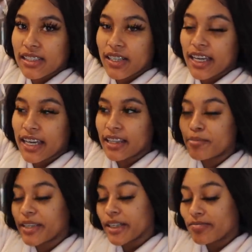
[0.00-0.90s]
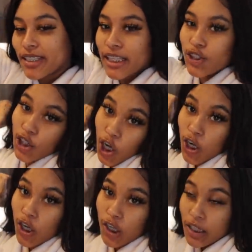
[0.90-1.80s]
Okay, let me update
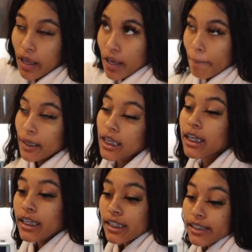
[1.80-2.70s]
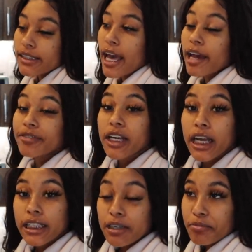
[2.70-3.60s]
y'all, because after I
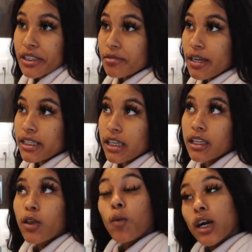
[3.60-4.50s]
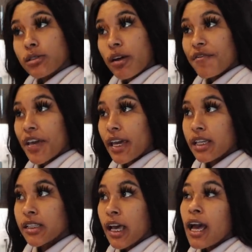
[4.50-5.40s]
got done brushing my teeth, washing my
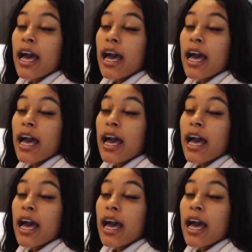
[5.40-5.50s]
face,